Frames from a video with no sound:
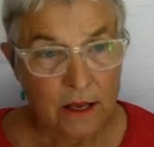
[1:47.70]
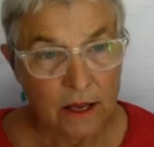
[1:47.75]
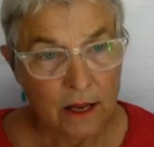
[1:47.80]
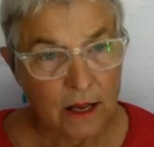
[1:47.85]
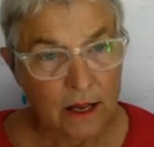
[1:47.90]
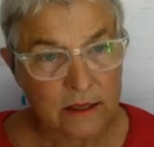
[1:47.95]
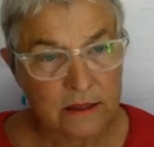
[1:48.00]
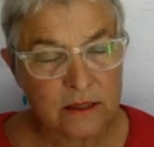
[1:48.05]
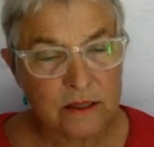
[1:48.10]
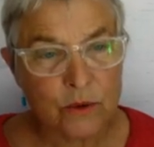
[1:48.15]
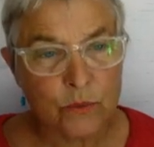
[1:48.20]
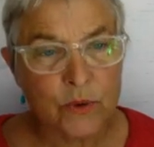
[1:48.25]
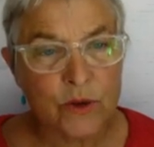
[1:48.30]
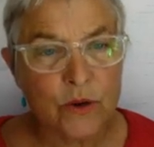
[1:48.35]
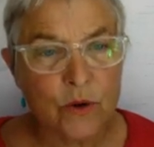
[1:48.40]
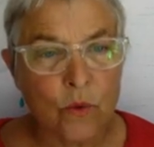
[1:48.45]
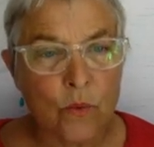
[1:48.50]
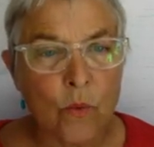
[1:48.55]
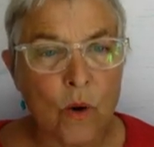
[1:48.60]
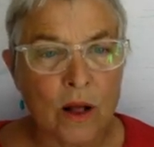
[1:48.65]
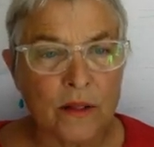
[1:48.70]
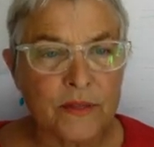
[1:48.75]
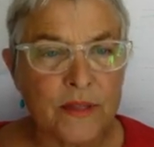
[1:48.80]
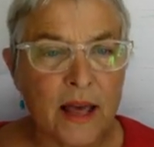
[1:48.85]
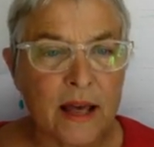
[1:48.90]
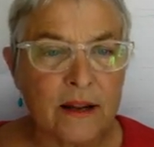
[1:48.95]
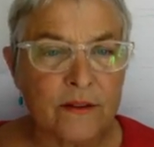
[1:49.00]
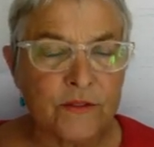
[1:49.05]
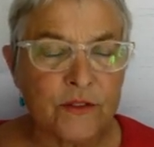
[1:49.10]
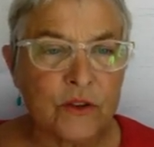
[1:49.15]
And so we don't want
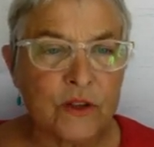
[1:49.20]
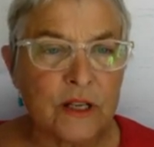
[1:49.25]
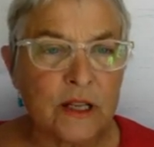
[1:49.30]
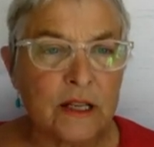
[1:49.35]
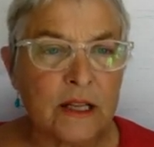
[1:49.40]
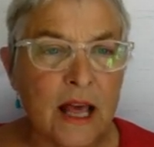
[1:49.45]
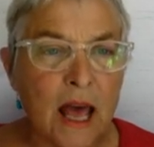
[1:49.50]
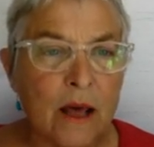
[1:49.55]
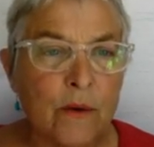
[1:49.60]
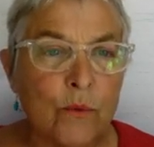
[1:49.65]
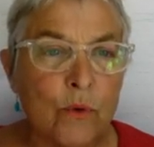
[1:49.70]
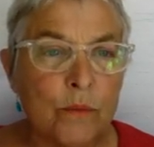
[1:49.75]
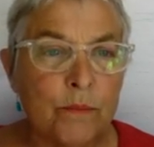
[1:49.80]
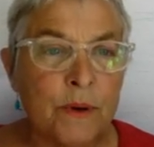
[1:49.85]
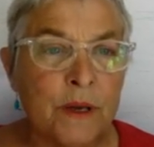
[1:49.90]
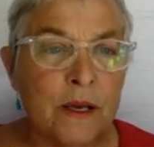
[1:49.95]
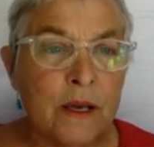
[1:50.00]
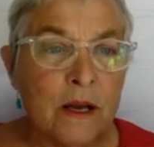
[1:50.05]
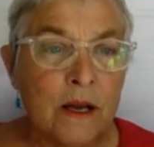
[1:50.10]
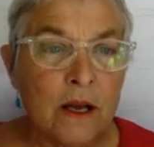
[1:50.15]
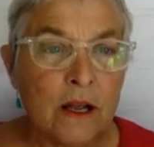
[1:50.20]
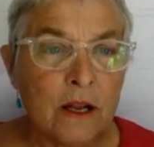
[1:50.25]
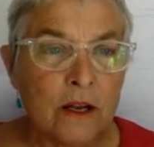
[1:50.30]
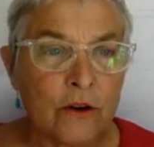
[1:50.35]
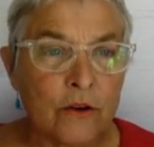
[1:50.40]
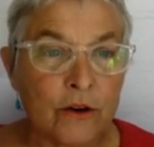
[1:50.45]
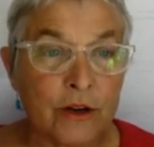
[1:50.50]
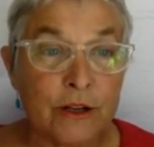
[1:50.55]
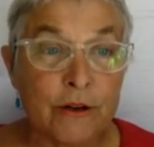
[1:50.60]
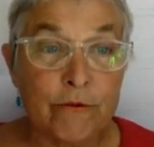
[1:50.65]
that. If you did that, we'll be
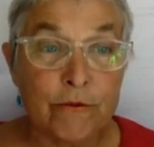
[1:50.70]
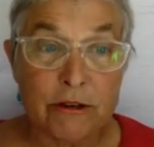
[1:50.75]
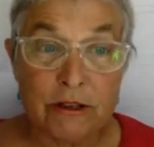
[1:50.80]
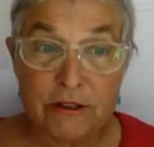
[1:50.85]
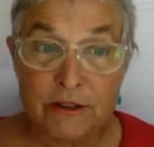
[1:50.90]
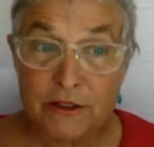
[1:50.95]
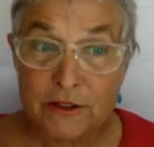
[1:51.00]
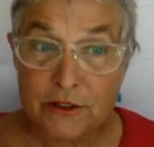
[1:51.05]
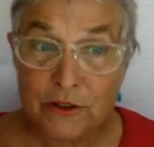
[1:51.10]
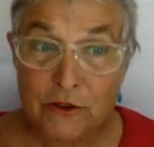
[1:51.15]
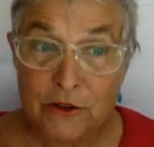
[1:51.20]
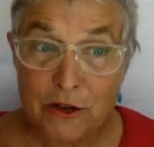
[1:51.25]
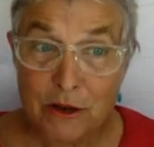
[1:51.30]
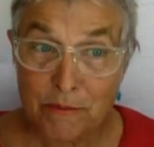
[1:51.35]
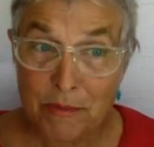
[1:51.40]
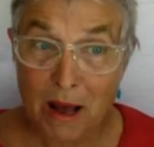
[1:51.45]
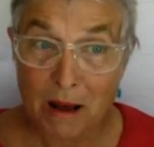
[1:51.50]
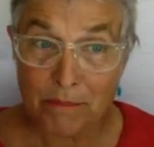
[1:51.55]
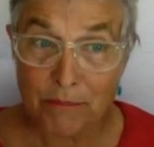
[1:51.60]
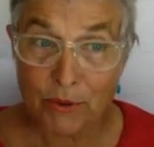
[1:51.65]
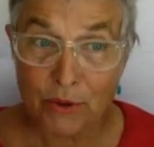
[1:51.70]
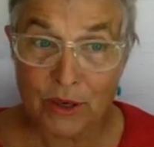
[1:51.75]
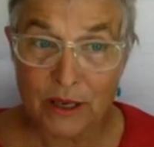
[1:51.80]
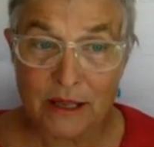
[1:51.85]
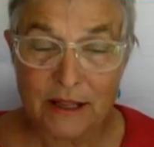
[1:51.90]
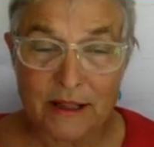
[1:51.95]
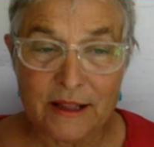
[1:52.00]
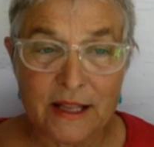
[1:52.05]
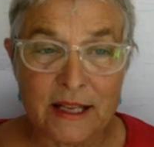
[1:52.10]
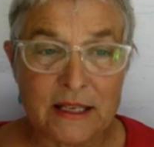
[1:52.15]
learning real soon about
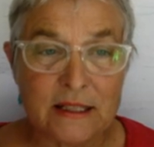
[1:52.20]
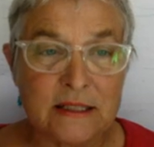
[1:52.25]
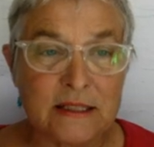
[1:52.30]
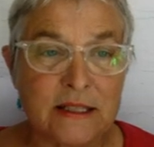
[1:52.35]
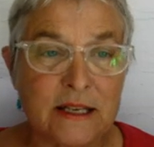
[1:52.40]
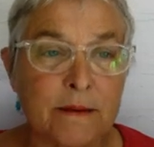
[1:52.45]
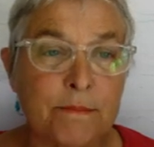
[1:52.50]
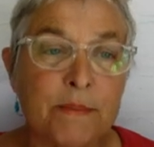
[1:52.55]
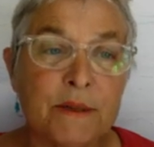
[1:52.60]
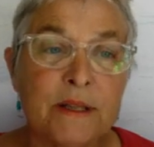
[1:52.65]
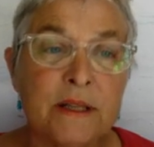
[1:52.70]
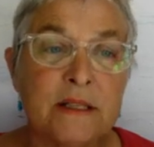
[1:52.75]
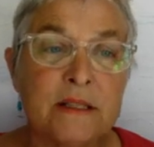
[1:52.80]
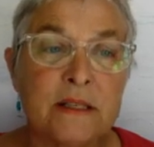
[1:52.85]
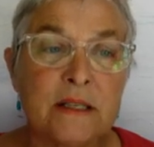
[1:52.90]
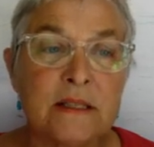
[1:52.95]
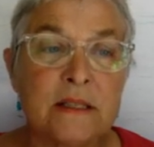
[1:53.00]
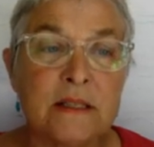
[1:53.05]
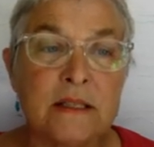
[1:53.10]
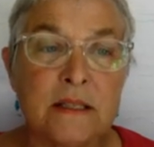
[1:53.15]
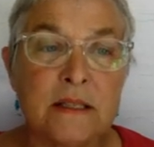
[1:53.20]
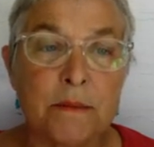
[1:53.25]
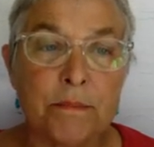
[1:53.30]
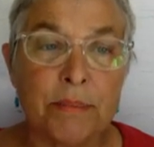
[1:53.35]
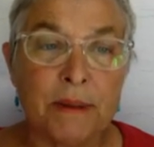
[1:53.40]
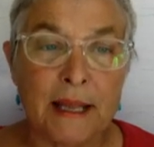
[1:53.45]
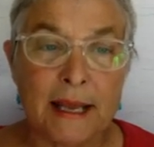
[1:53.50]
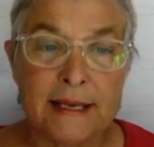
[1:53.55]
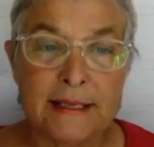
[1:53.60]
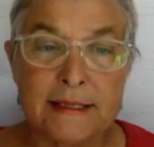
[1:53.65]
putting things there, but this isn't the
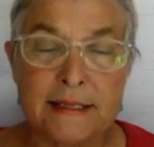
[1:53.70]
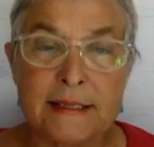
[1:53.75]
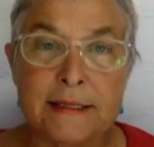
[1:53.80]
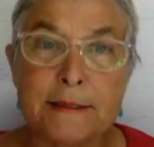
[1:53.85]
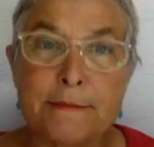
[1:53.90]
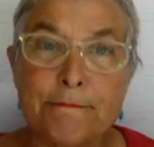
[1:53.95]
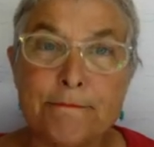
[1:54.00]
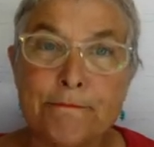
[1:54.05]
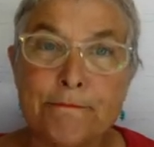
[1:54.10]
place.